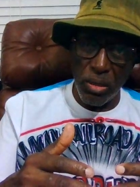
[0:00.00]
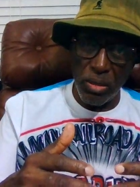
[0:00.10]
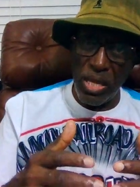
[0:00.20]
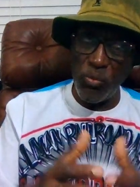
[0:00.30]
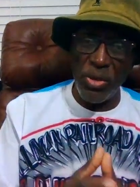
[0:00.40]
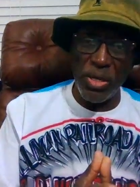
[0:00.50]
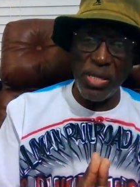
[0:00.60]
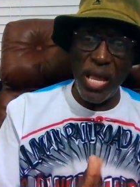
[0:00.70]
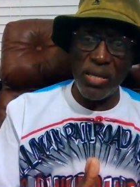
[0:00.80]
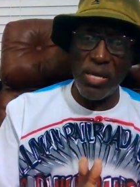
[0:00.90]
that we are
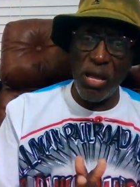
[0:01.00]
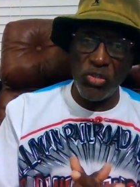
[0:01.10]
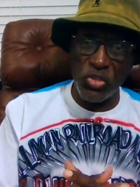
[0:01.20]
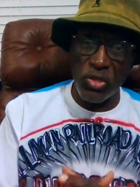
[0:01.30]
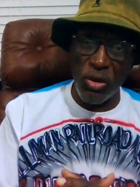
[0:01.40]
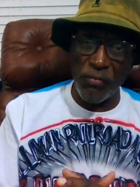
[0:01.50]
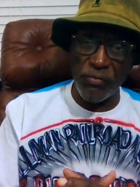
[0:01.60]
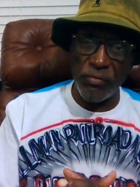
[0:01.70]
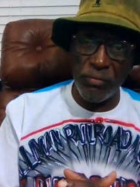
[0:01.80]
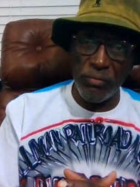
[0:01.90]
not conscious of.
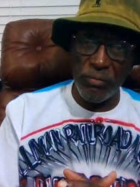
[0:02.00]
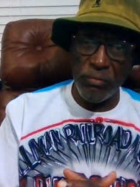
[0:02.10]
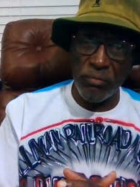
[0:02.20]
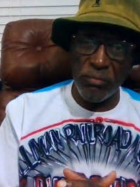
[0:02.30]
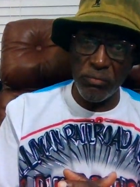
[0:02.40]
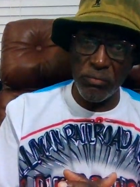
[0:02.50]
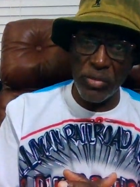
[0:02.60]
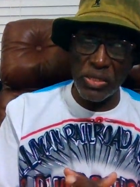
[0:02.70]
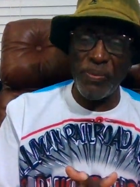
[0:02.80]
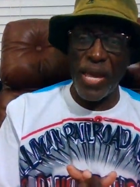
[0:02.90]

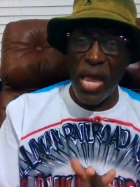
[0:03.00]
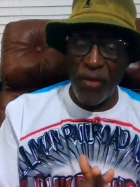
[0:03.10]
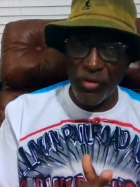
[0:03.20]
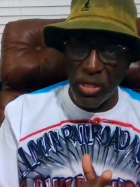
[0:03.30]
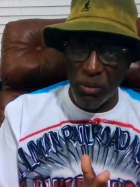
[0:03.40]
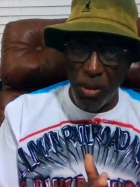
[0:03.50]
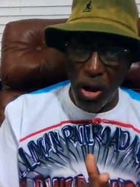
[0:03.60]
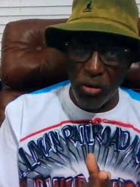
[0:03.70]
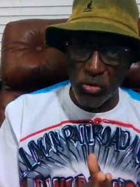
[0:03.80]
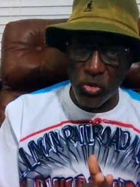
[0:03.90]
I'm talking about African
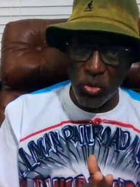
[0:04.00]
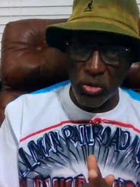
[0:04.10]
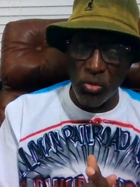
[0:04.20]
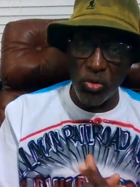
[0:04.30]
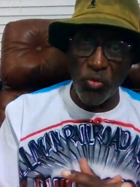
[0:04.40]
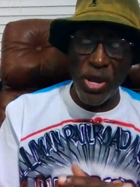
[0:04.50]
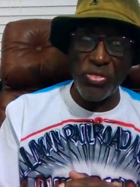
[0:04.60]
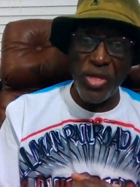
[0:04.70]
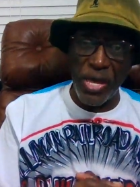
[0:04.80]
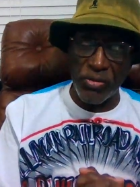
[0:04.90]
Americans who are doing
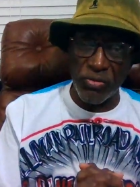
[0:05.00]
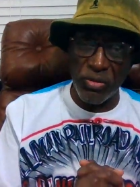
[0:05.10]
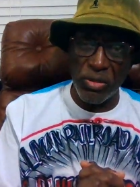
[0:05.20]
great things.